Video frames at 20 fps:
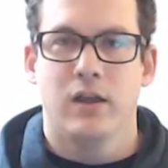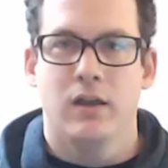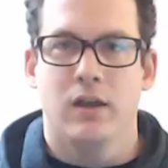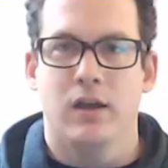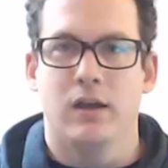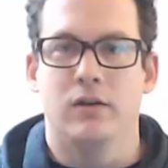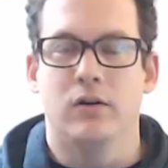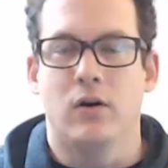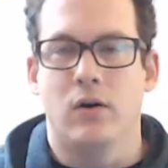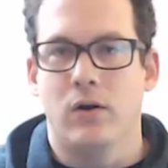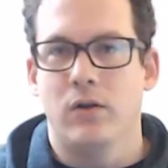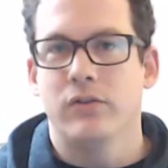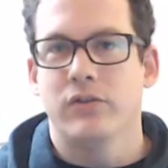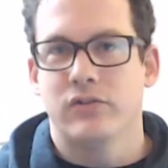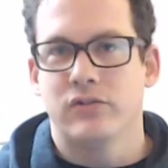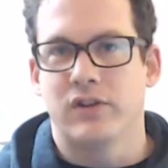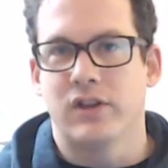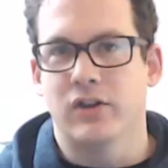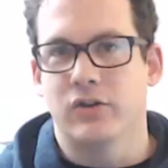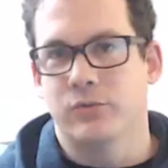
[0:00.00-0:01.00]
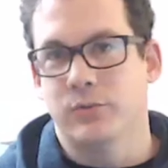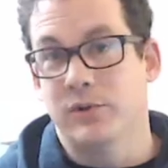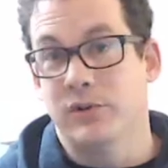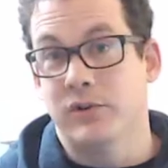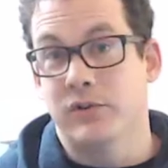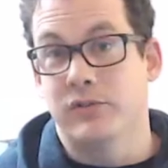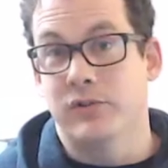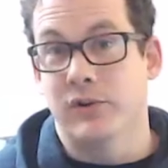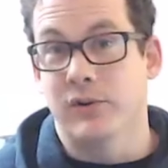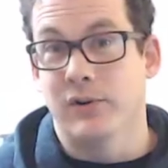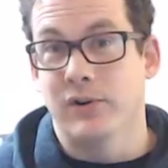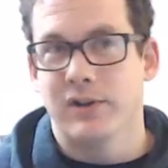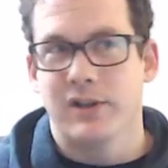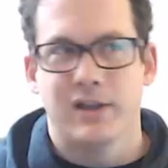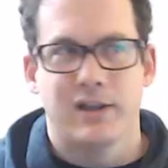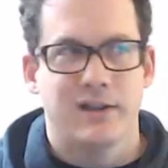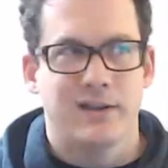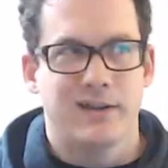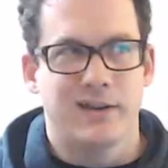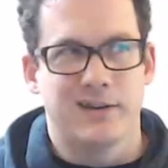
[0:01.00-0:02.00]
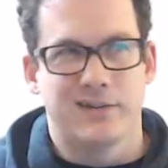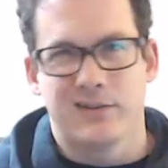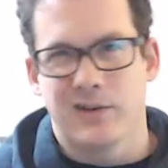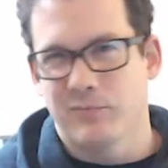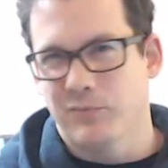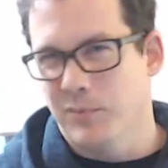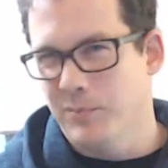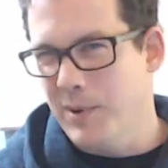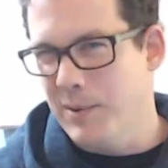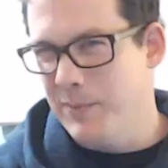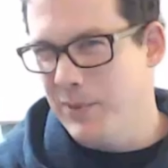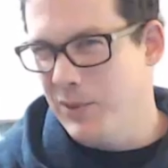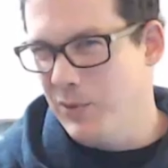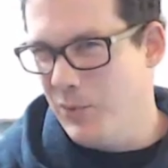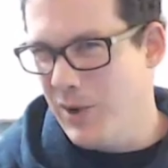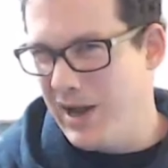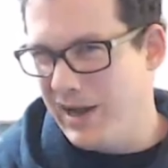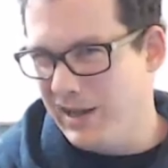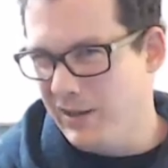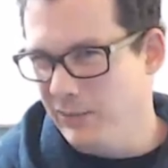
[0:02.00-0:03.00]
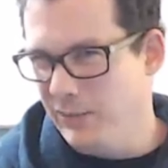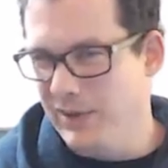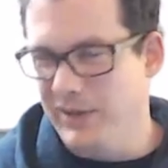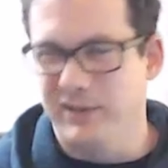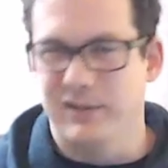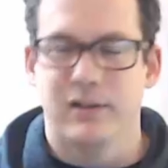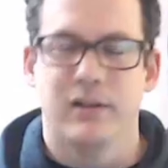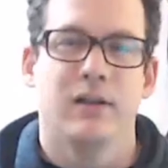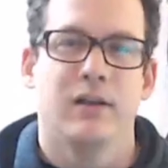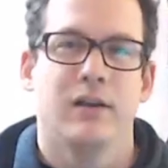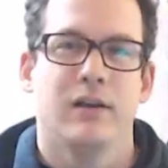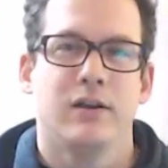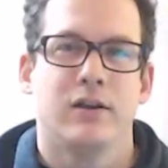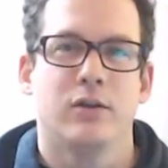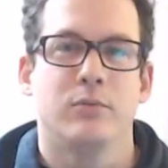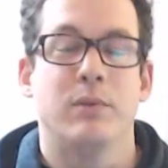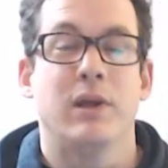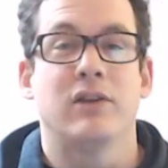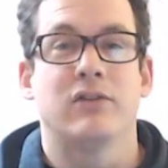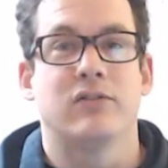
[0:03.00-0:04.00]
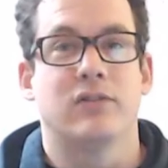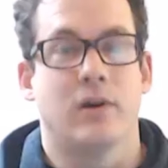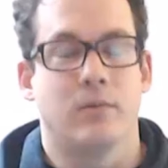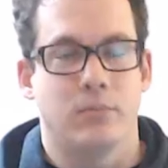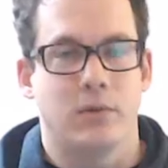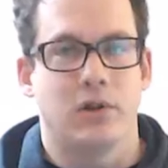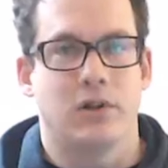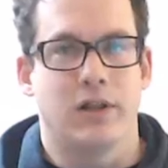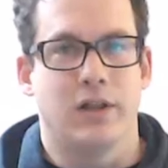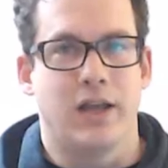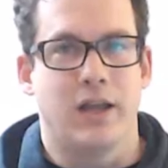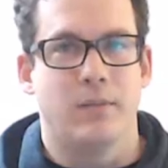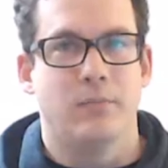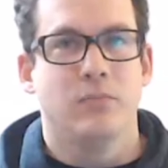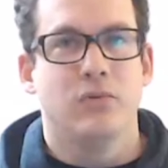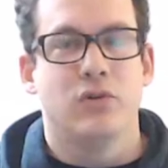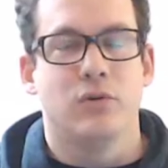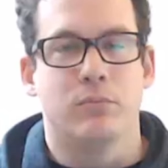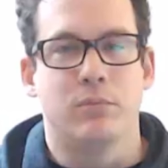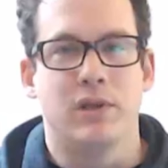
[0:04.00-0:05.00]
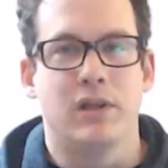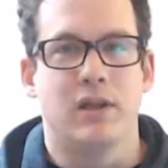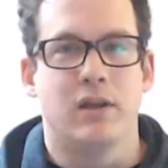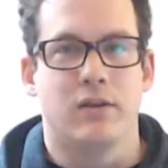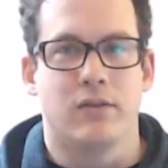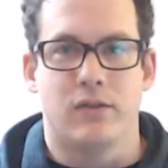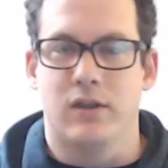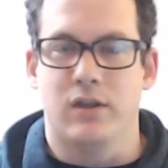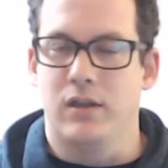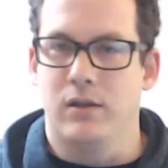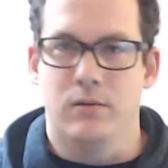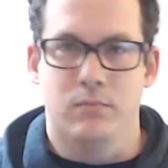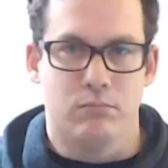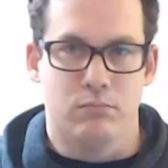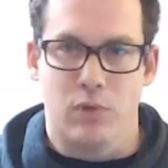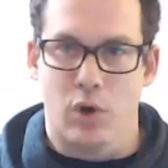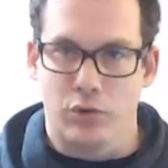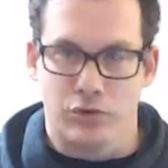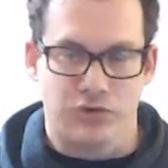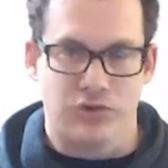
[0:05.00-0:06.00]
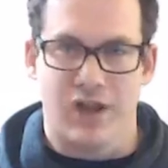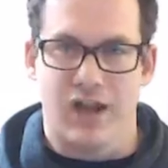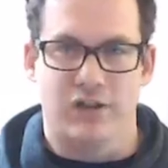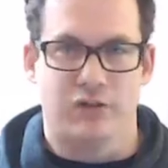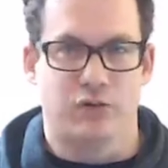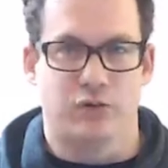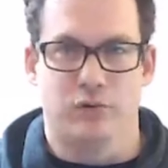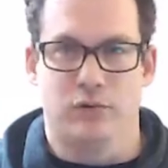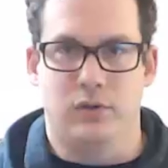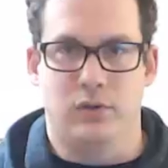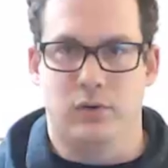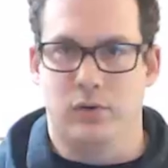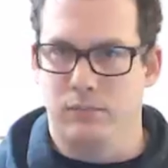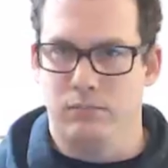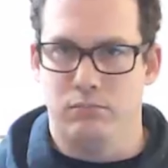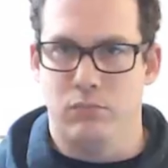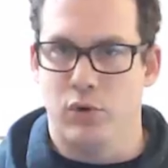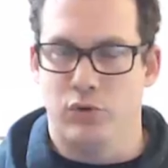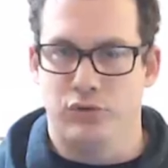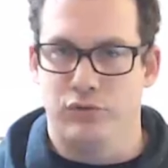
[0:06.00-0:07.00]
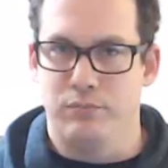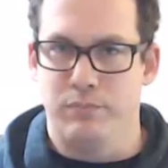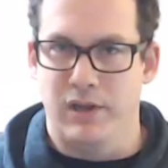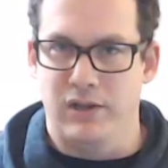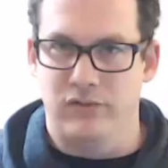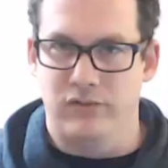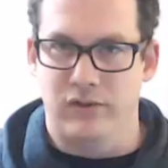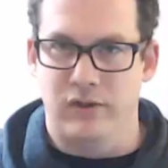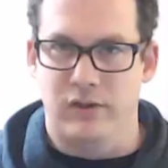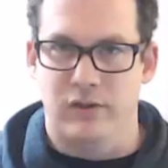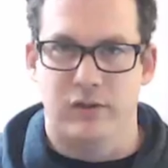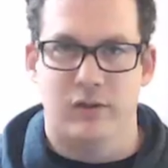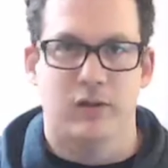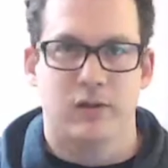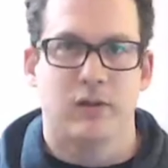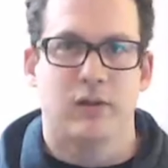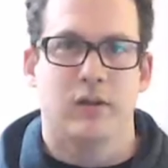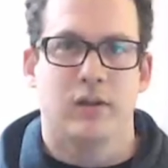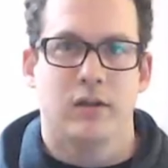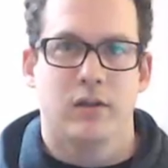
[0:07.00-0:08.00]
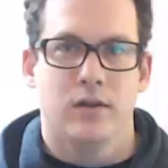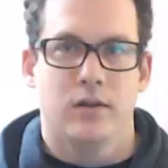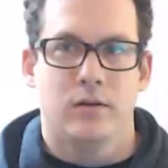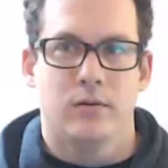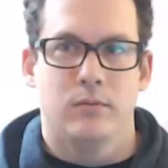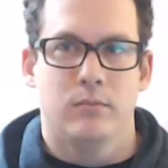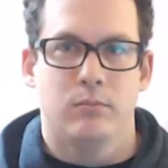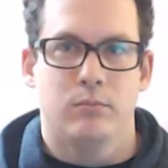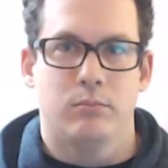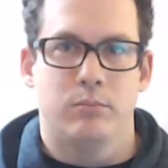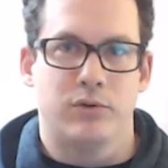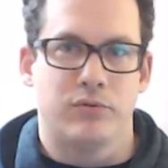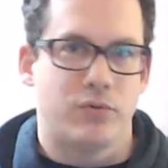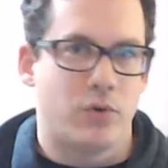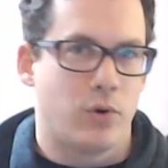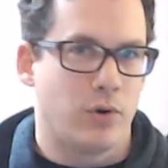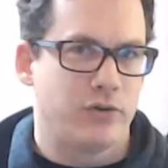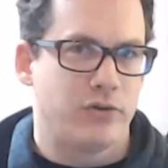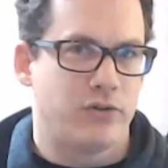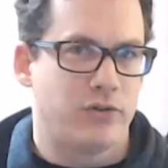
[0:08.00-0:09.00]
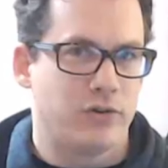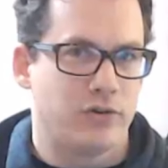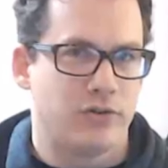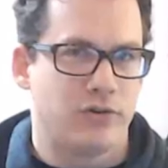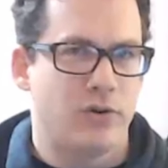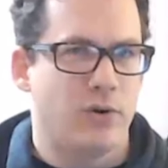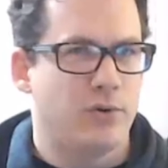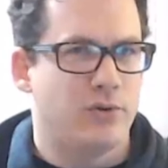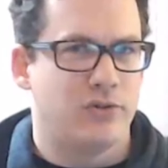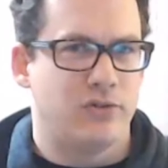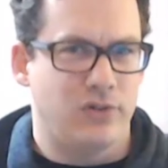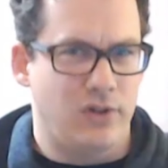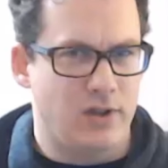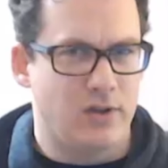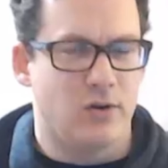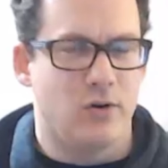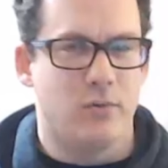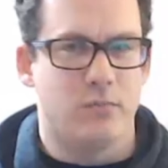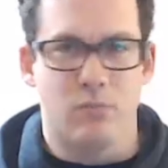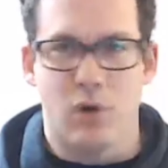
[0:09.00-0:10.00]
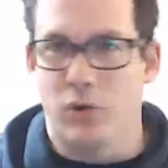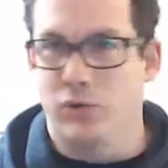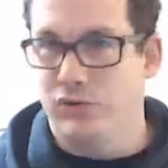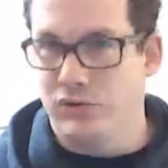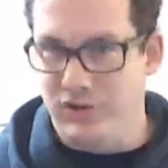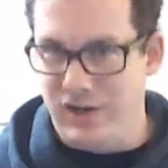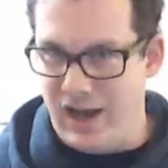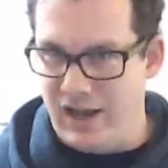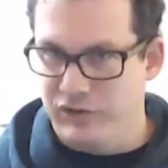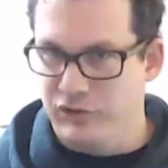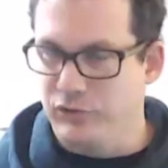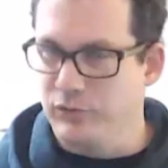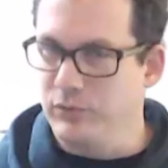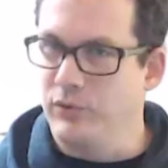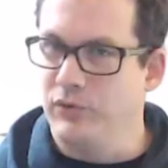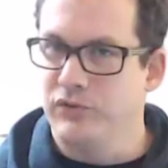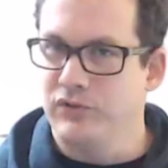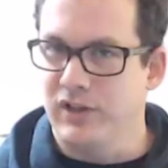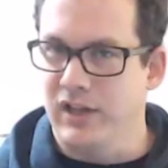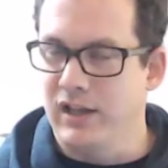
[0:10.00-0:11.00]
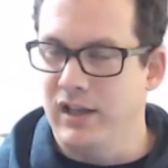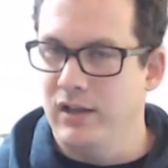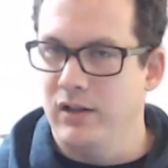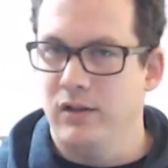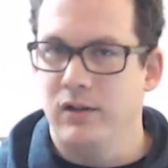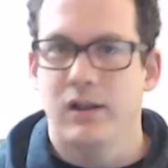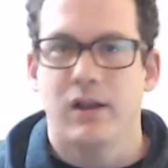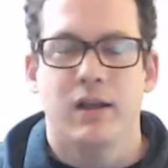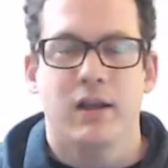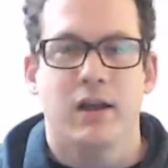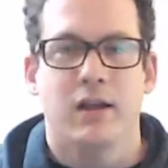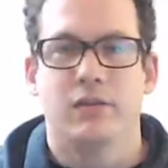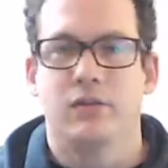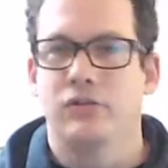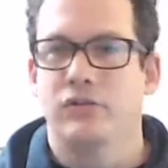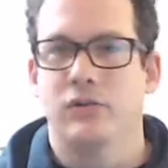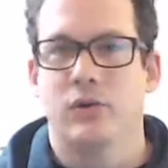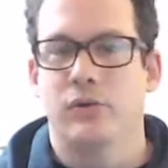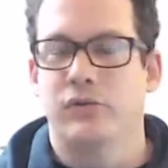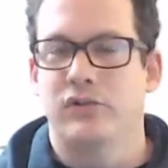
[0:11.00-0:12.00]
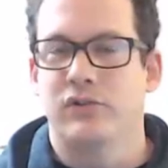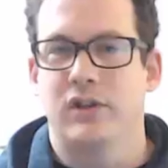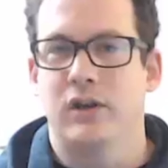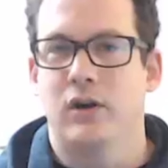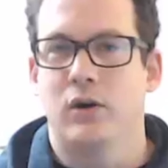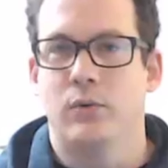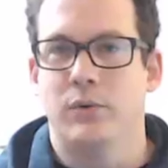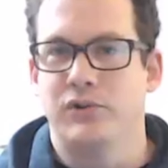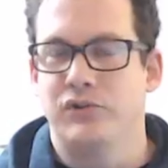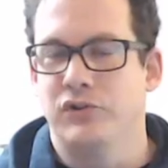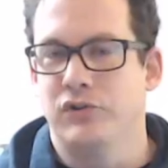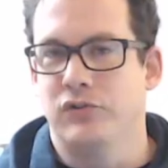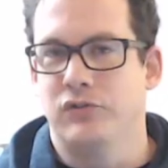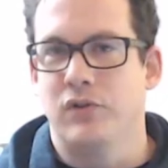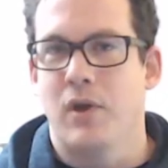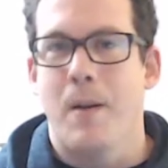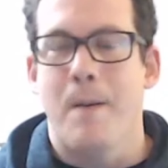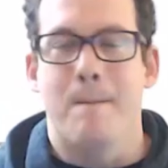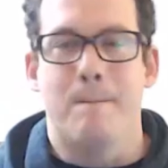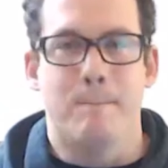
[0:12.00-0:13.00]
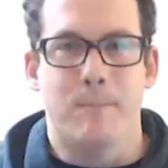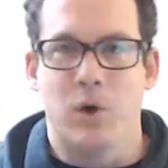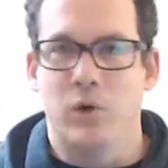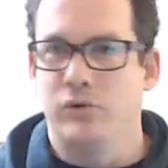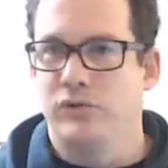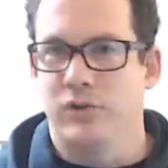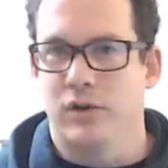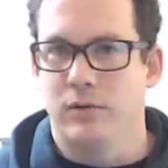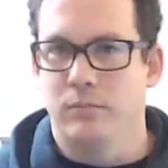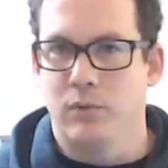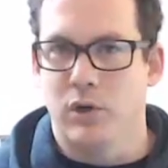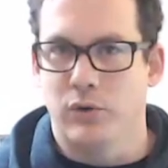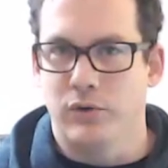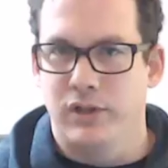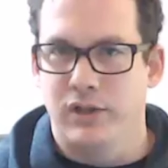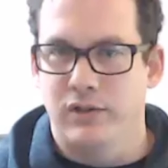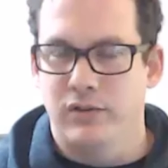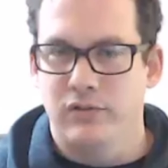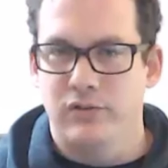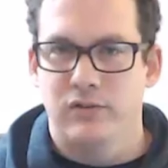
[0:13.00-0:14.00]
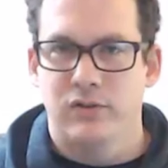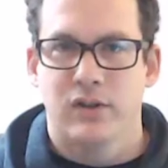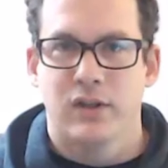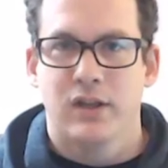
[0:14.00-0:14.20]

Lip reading: And all the scales we just heard, except for maybe the wacky one, could make some claim to being the most natural or most basic. But of course, there's no single most natural scale, and there's no scale which is most harmonious.